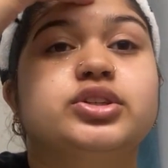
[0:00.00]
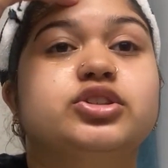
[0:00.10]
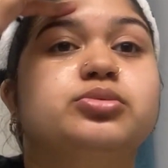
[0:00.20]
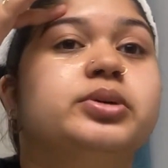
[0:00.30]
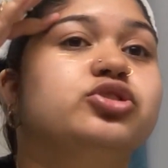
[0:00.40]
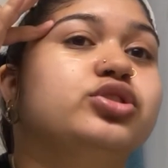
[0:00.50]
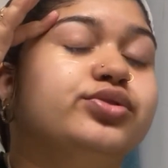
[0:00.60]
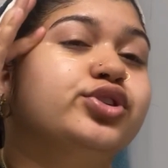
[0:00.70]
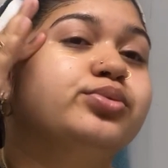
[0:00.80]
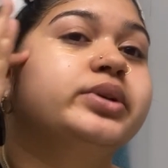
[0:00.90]
especially if
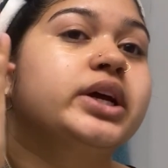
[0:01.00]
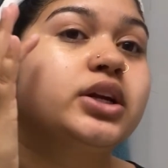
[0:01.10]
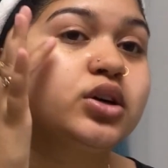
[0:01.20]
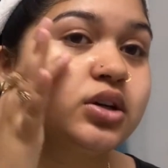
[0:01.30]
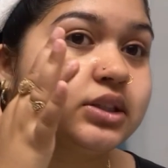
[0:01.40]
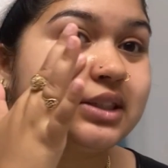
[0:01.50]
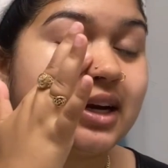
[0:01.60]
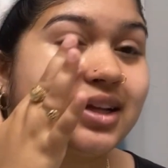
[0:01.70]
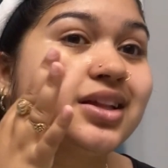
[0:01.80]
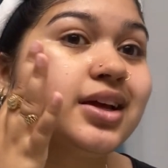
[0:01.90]
beginner, because
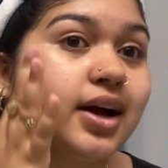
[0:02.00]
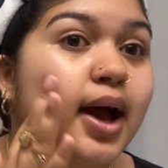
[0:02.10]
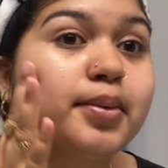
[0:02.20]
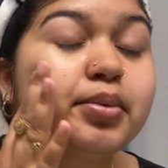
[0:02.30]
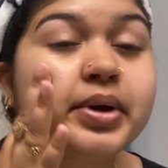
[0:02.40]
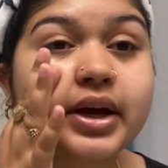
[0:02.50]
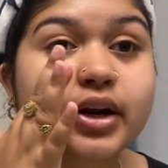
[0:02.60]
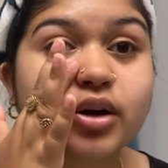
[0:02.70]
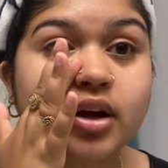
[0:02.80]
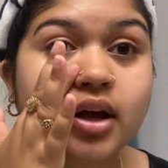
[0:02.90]
technically I'm a beginner,